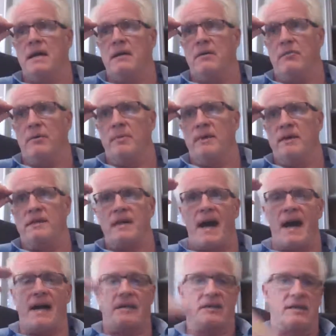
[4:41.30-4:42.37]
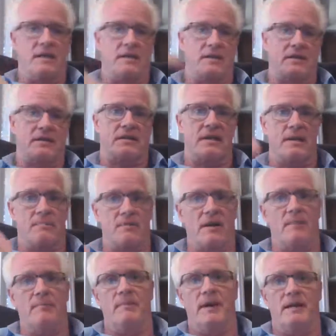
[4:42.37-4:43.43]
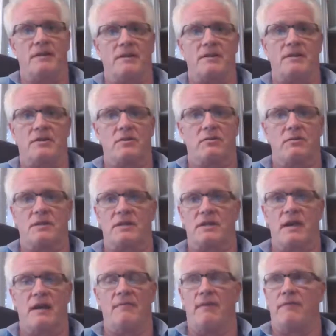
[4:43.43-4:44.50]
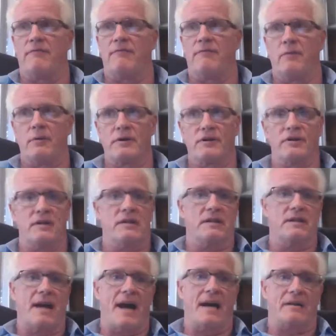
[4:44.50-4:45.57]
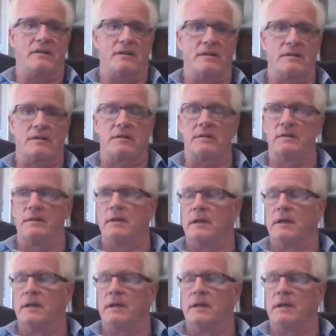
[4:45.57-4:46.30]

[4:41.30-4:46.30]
it would be taxed as a stepped up basis. So it would save a fortune in taxes.